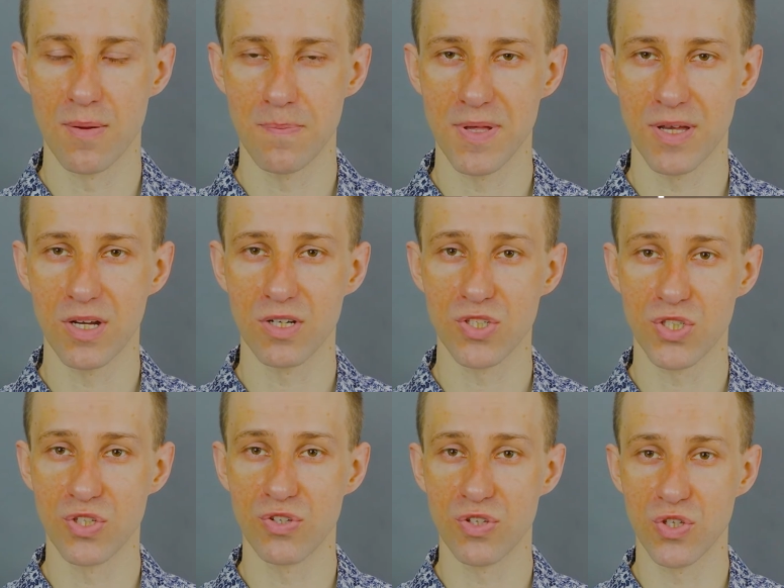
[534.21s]

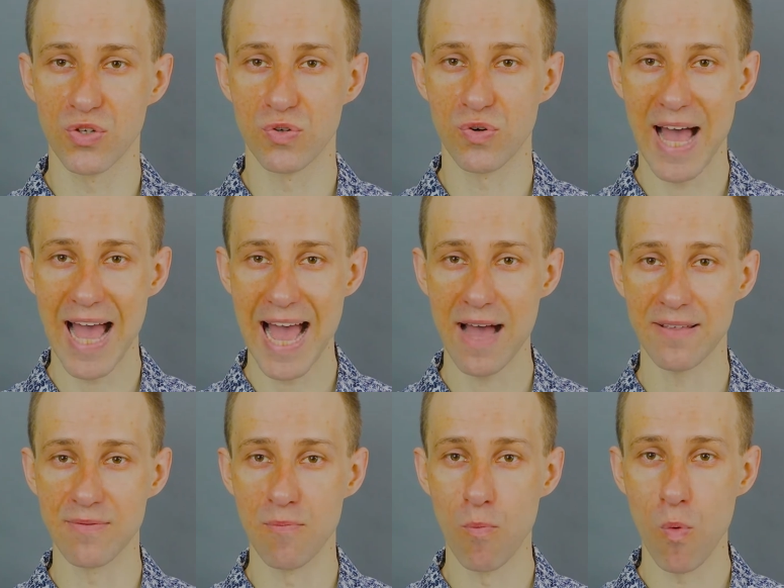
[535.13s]
because you
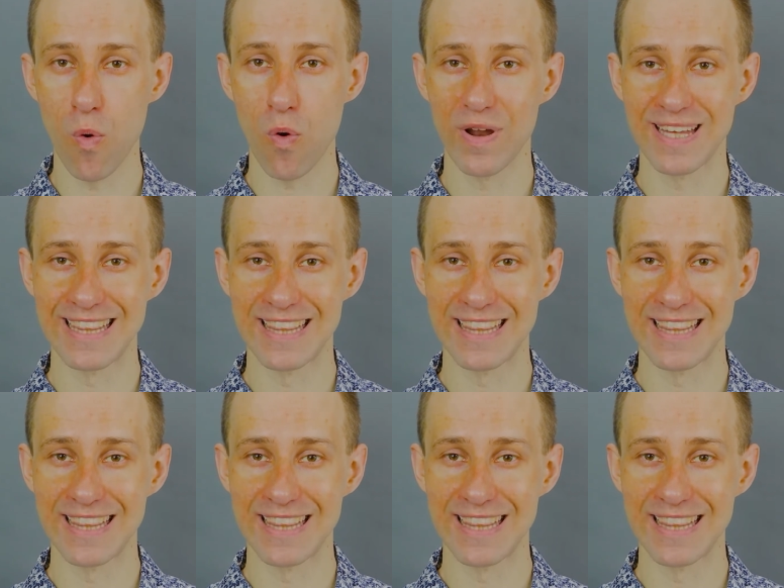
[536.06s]
had more